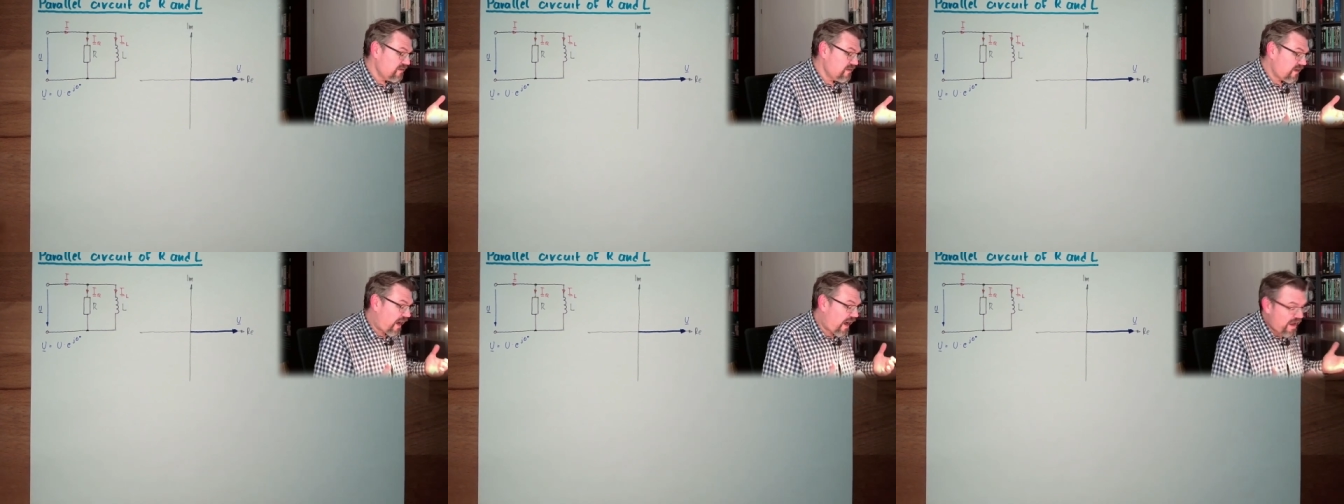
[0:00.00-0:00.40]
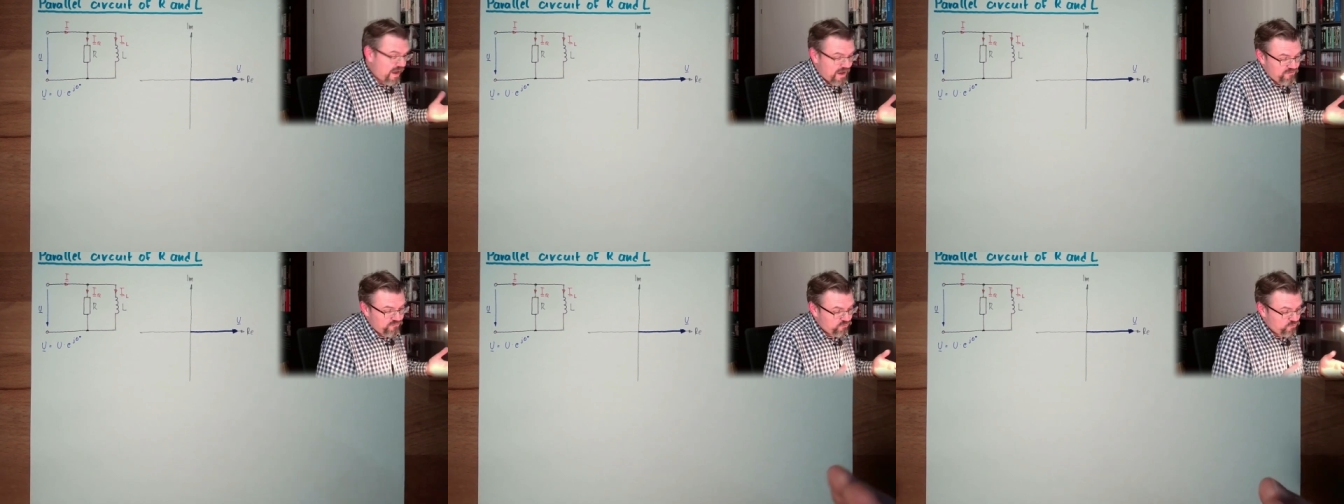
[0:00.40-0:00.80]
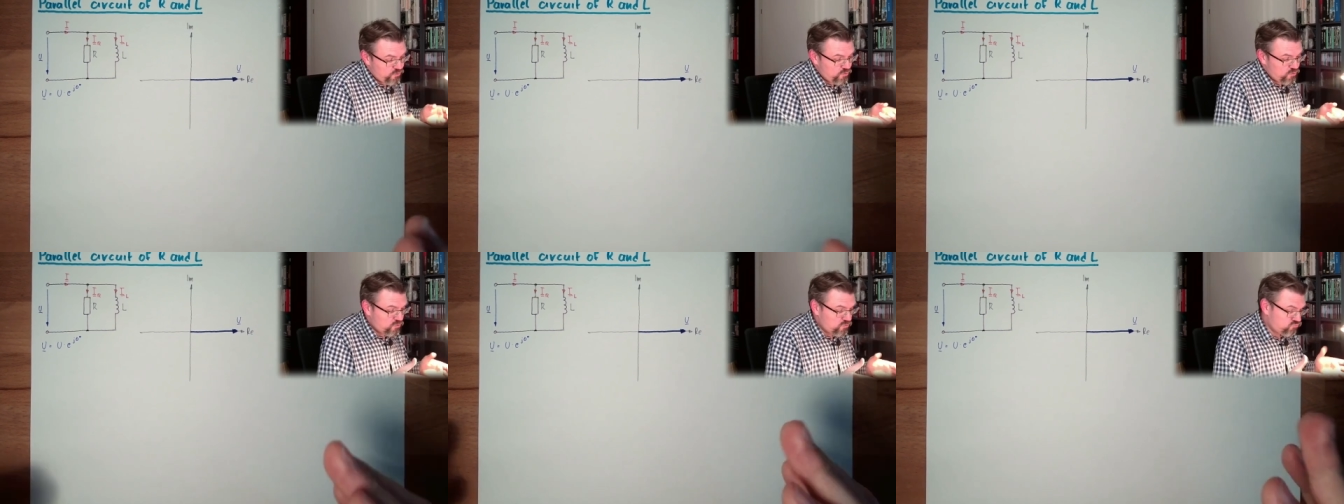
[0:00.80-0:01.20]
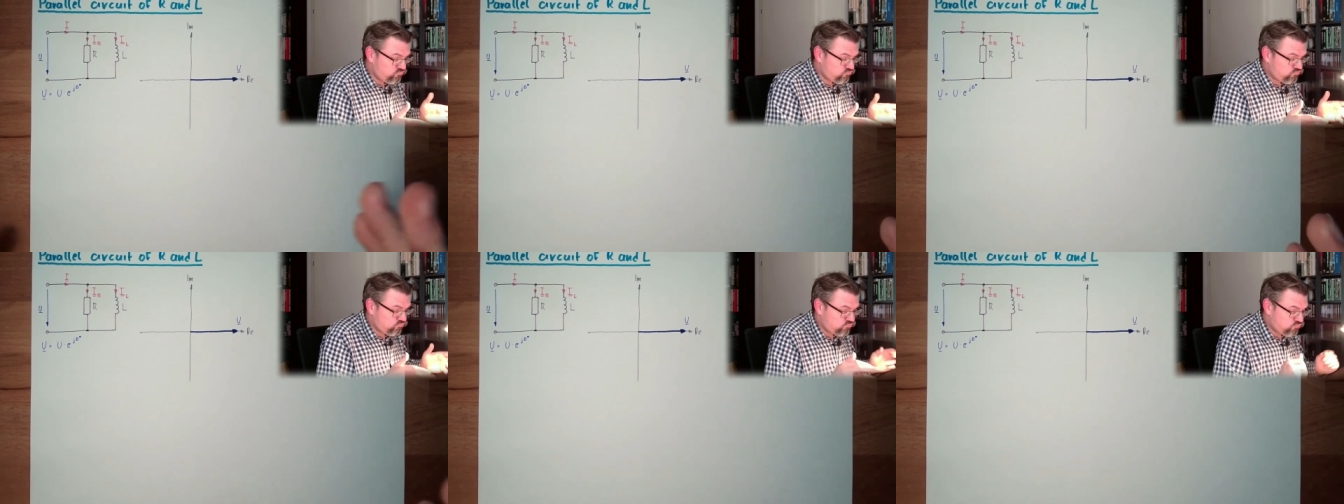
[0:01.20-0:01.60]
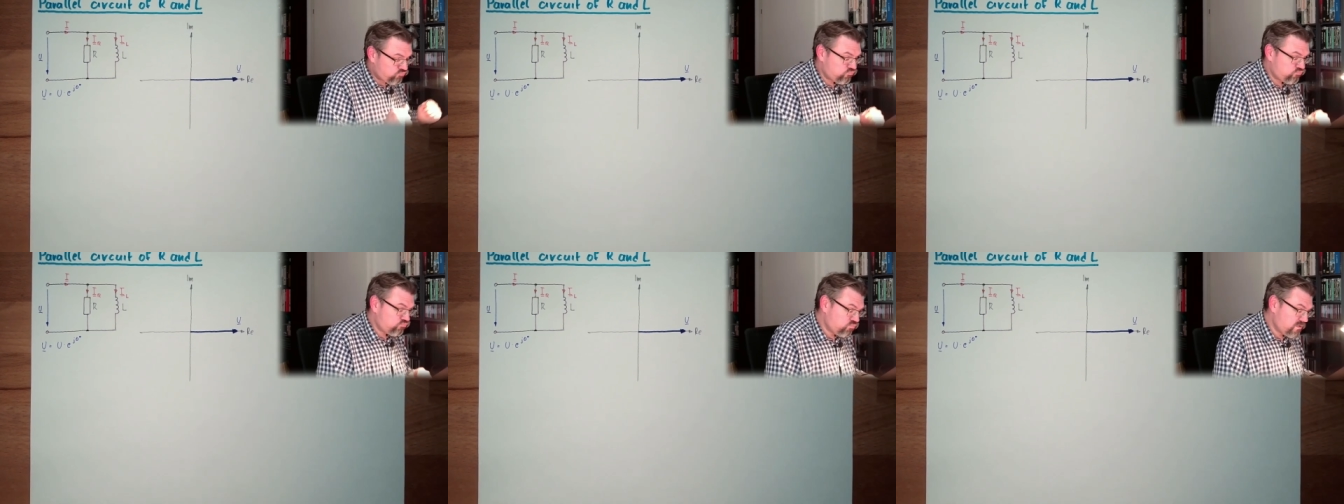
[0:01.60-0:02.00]
I have to
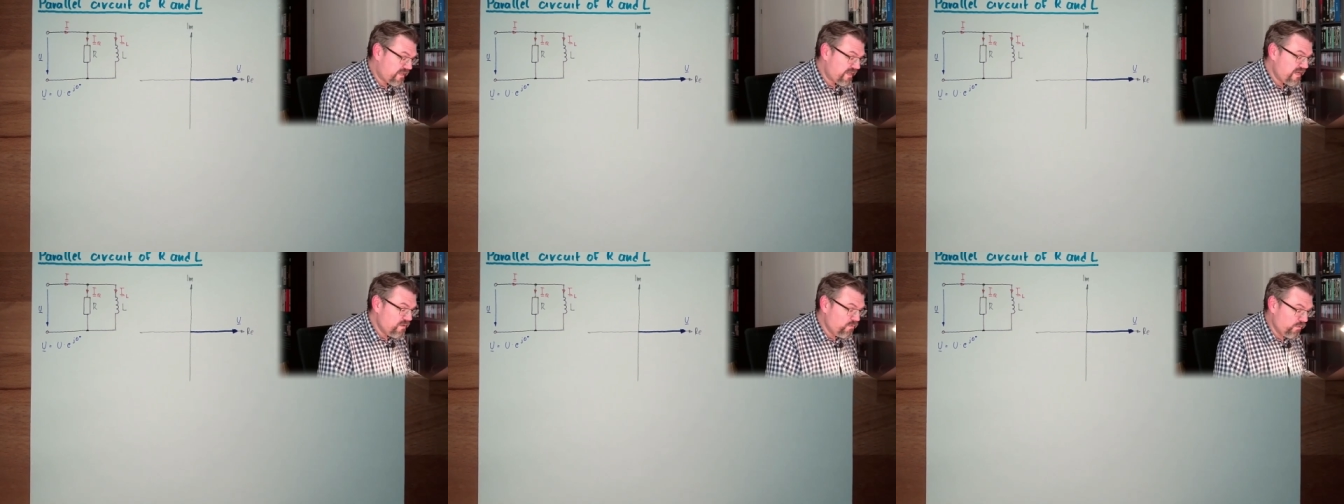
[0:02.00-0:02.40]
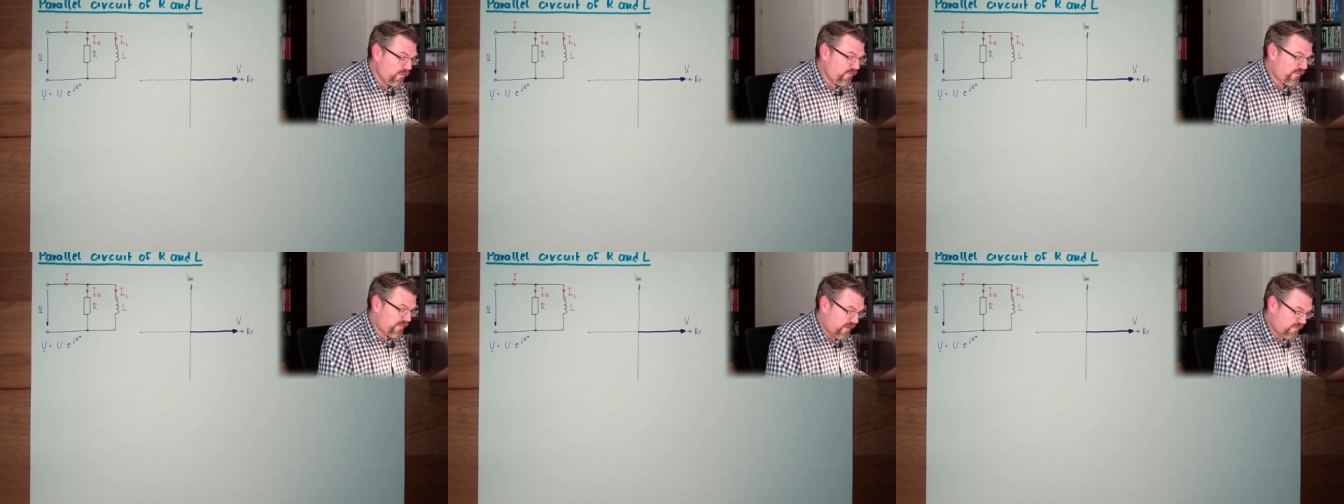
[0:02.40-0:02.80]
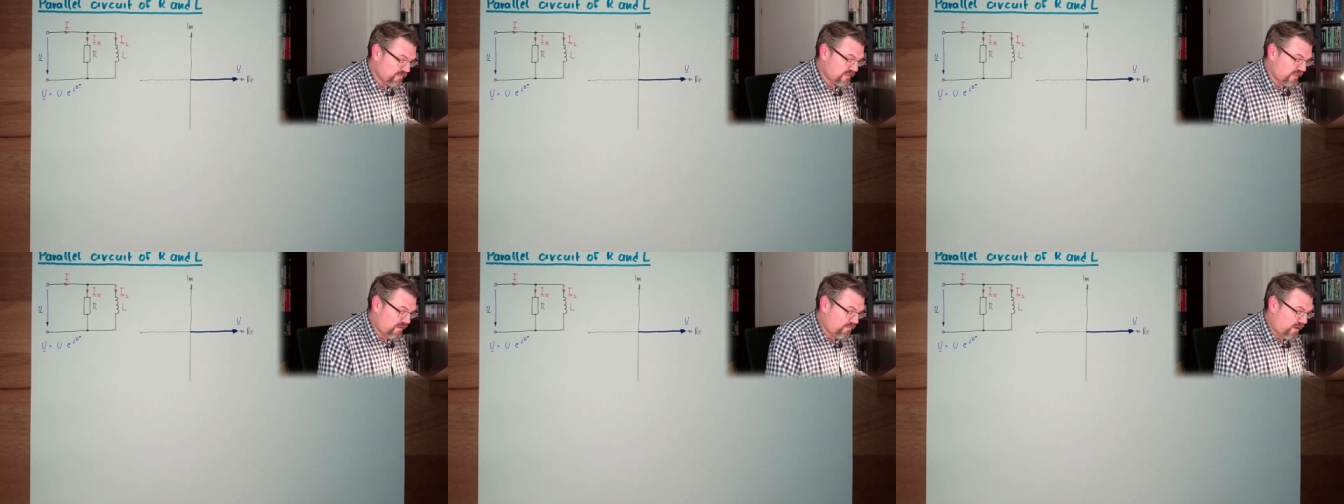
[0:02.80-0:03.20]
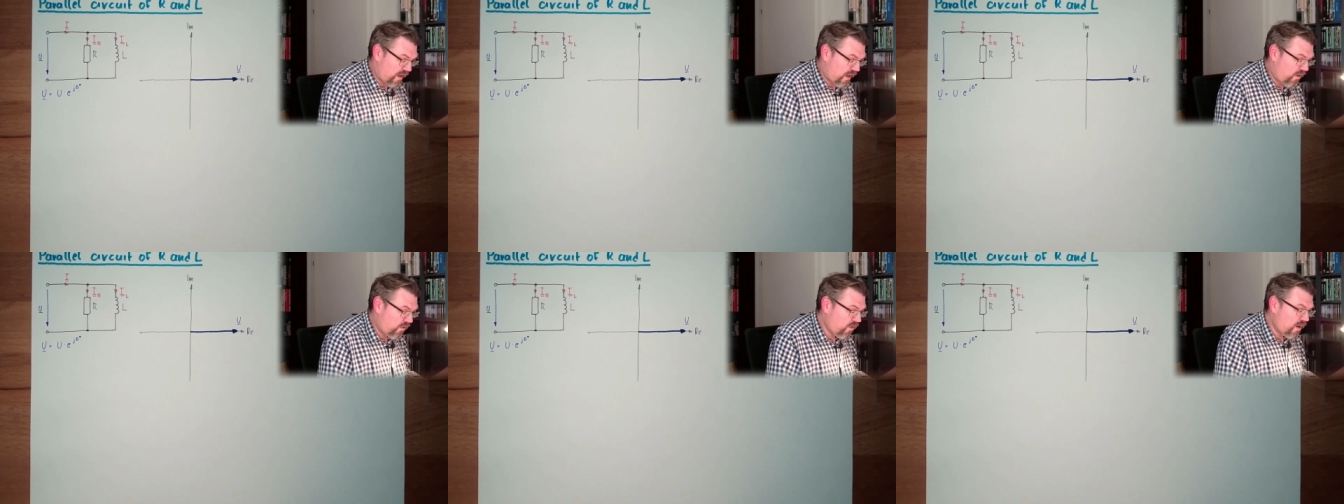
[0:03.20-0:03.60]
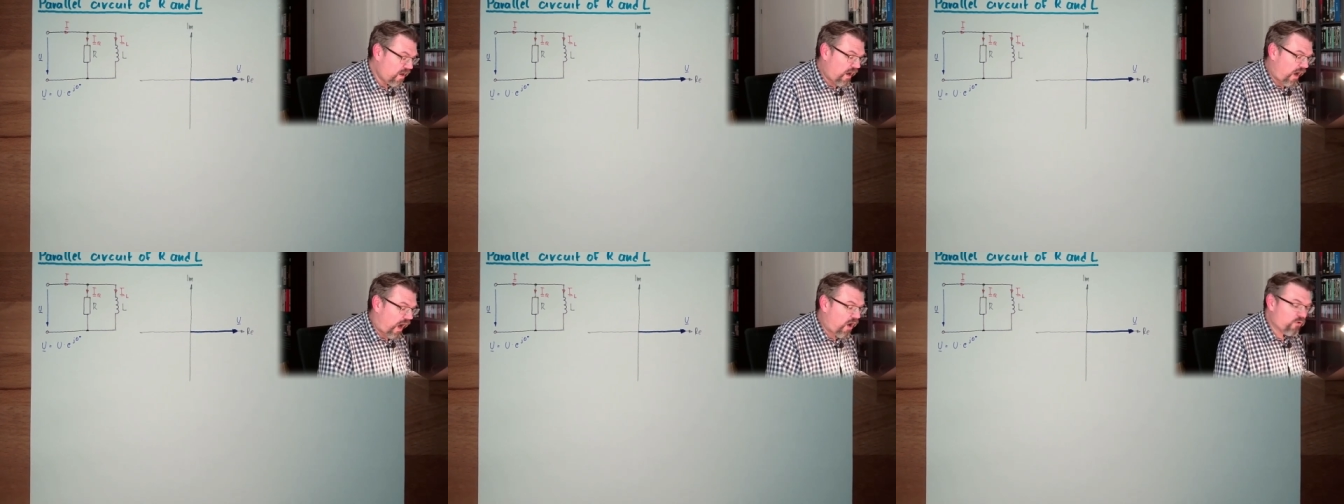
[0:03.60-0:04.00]
deal with them somehow,
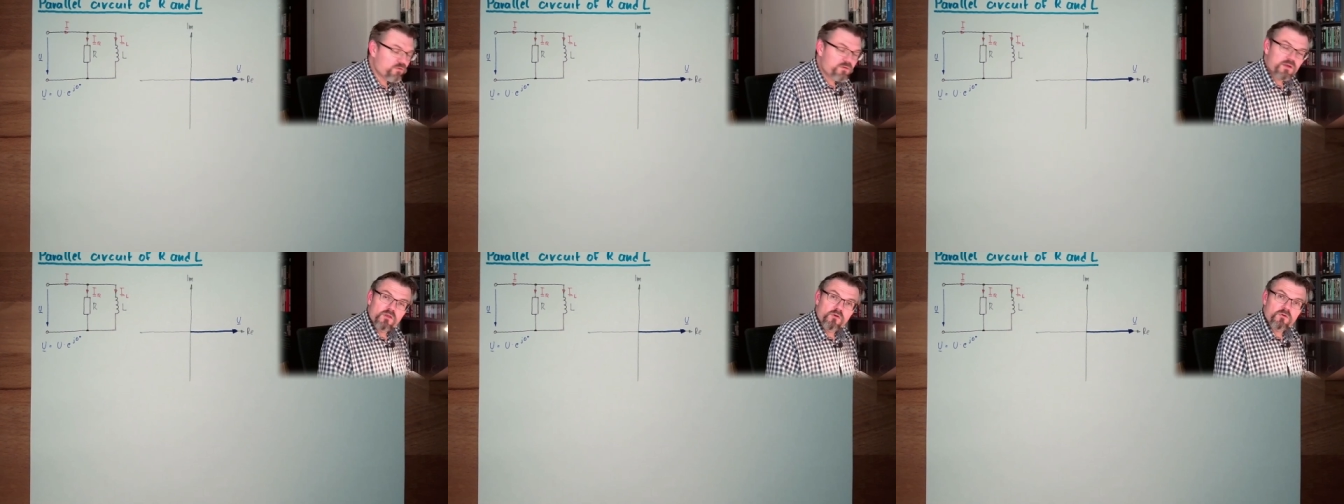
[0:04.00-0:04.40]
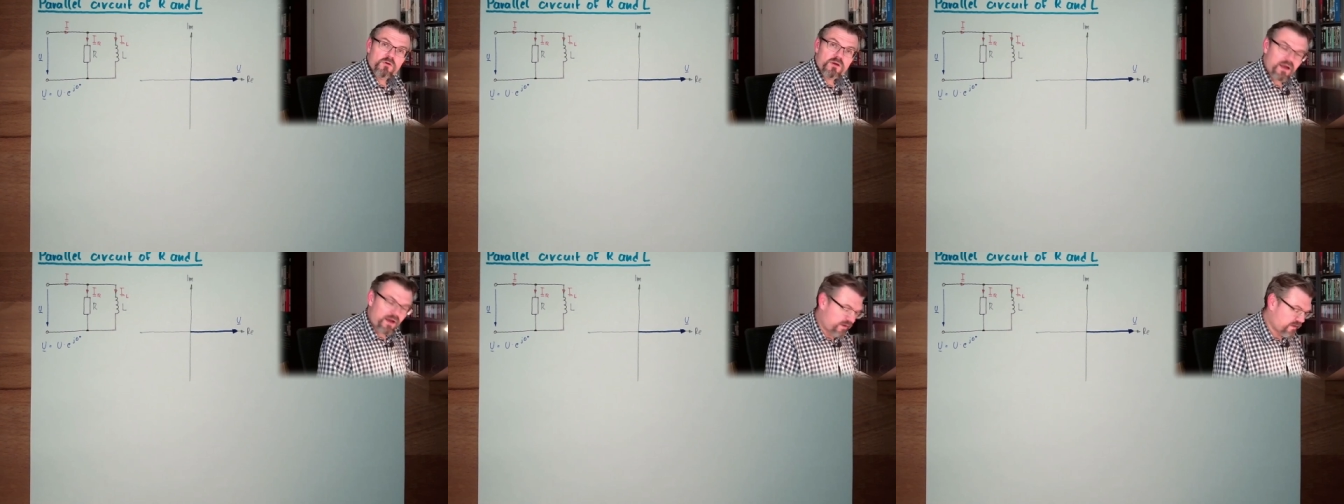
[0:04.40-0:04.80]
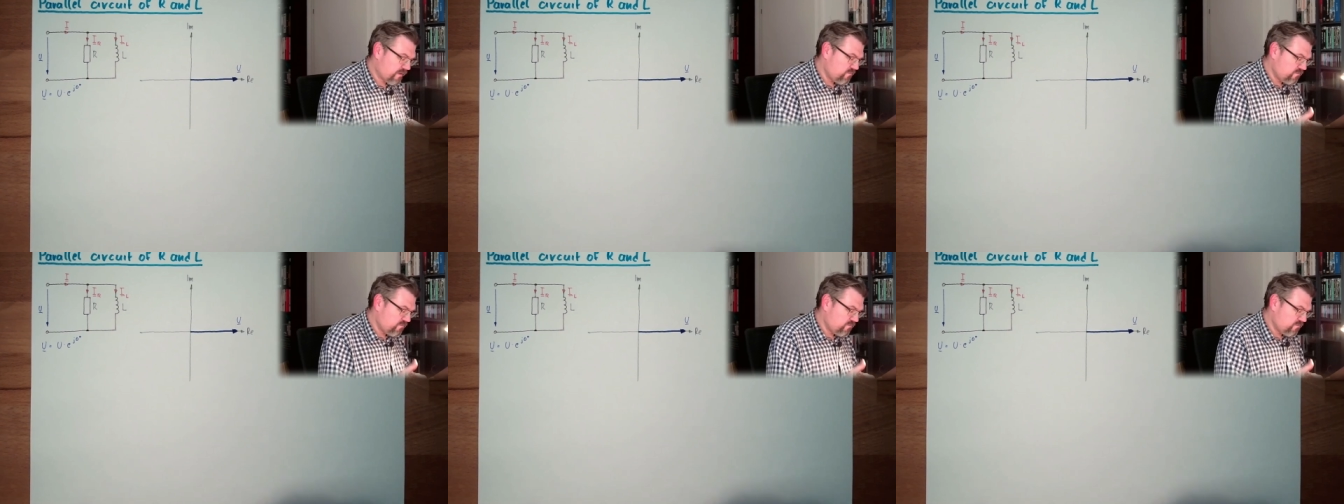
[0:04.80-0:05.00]
how they look like.